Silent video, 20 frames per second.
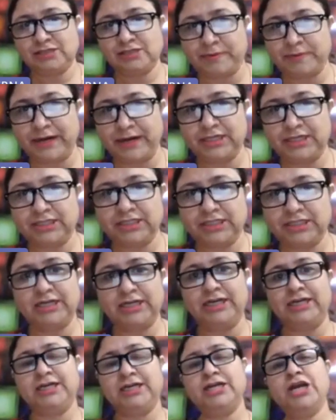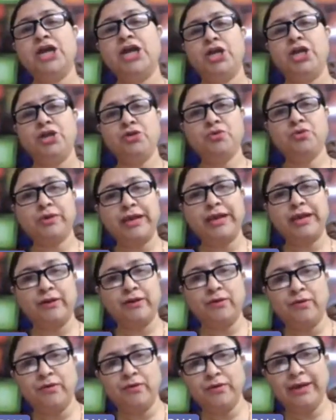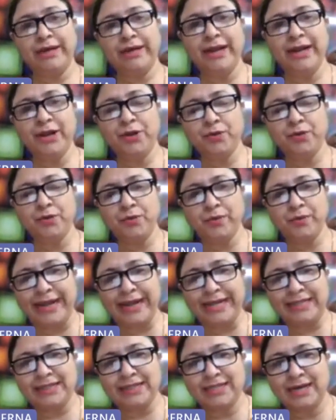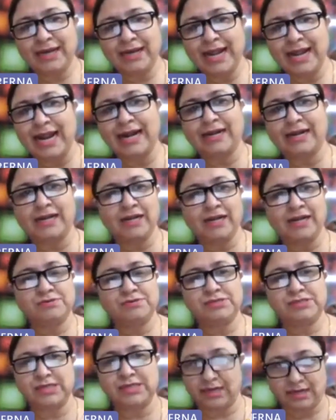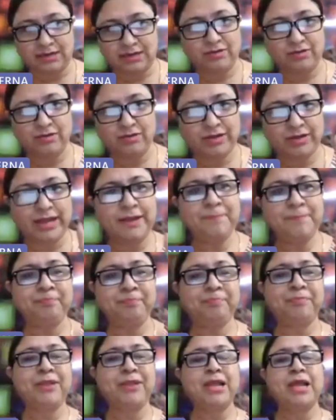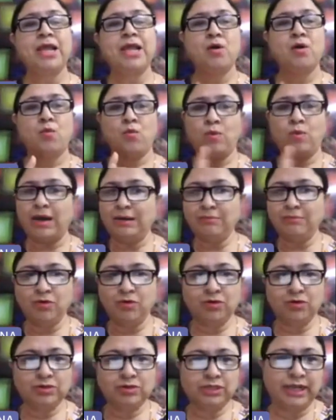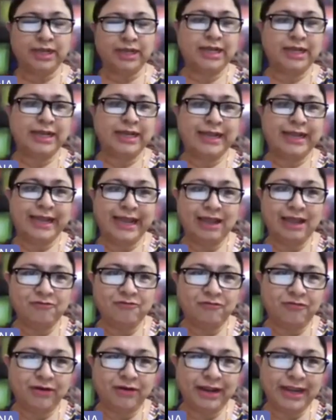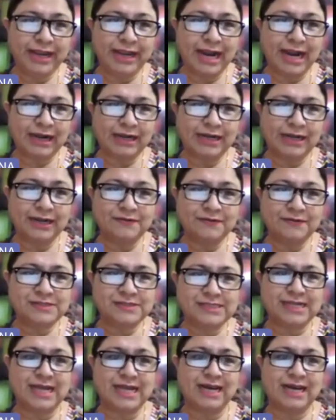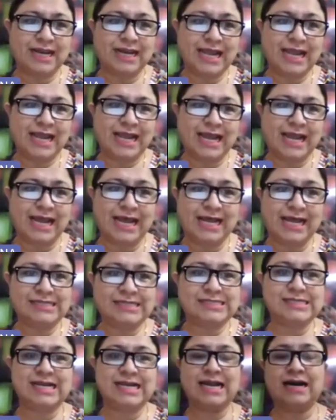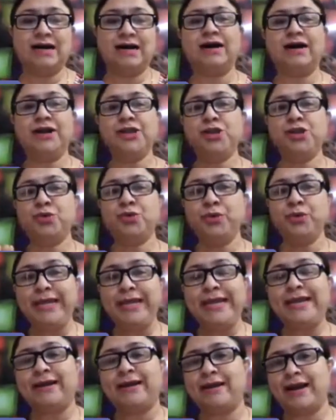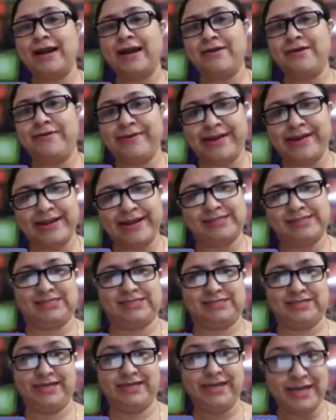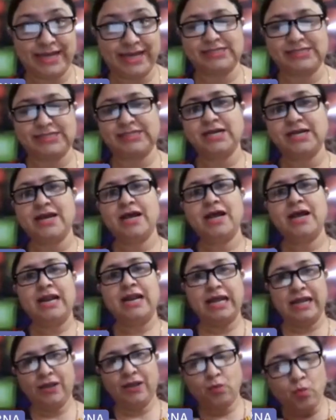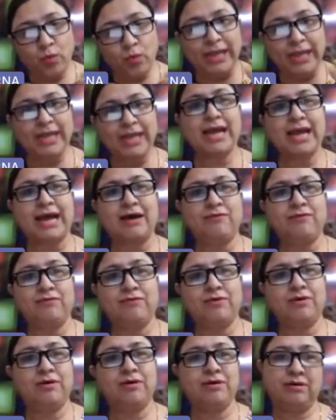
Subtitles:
spreadsheet, you can only do in the active cell. Okay, one more thing, every active cell has a unique address. Yes, like we have